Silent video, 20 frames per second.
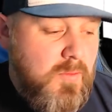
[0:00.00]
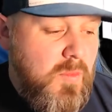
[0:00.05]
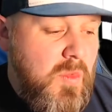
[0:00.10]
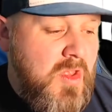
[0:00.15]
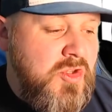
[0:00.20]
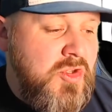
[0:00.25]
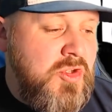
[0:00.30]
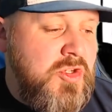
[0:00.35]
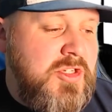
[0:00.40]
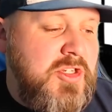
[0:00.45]

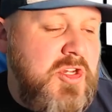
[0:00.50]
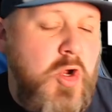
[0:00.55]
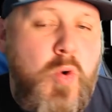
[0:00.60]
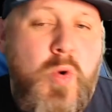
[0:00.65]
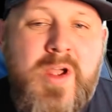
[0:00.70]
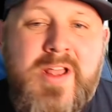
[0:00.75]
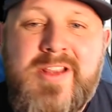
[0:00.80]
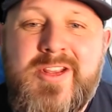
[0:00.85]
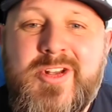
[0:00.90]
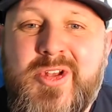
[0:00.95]
So just a
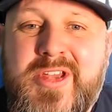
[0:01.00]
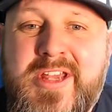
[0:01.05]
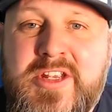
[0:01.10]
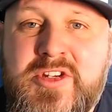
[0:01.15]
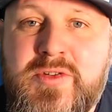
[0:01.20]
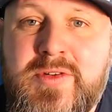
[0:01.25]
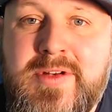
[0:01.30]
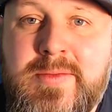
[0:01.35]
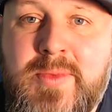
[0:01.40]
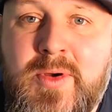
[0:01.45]
quick little
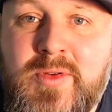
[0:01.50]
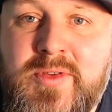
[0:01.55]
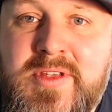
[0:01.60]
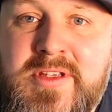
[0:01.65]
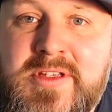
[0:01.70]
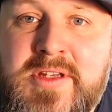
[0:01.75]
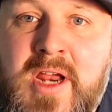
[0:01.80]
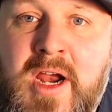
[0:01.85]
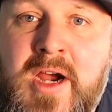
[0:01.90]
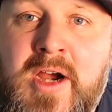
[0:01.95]
history about
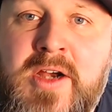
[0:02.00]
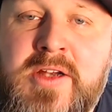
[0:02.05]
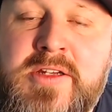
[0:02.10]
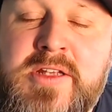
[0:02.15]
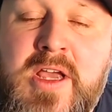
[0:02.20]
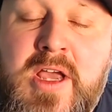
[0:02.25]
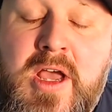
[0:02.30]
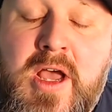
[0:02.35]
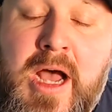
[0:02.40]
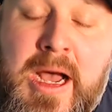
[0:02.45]
these cards.
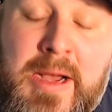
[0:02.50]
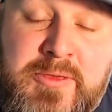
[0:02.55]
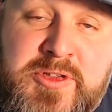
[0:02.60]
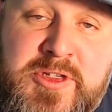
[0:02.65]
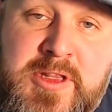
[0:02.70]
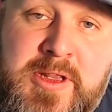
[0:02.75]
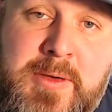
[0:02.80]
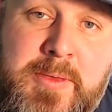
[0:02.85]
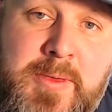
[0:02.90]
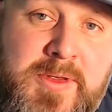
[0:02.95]
Obviously,
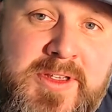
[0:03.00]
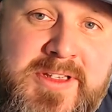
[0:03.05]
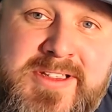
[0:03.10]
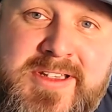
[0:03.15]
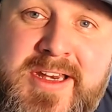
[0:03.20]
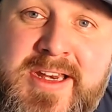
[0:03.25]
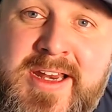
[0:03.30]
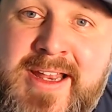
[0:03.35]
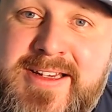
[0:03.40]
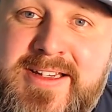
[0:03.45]
they were released
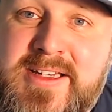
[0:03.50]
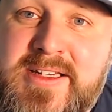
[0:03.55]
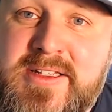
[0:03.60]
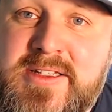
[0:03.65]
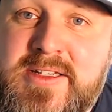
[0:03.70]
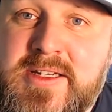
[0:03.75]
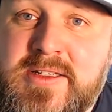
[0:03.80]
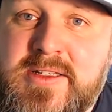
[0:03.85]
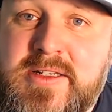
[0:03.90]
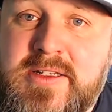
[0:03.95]
in
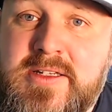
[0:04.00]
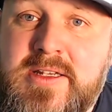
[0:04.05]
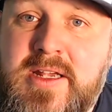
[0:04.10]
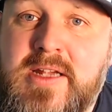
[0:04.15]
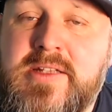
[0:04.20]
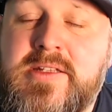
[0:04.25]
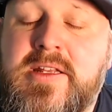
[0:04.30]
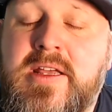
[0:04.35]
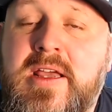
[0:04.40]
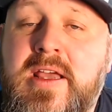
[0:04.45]

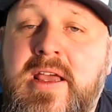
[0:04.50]
1966.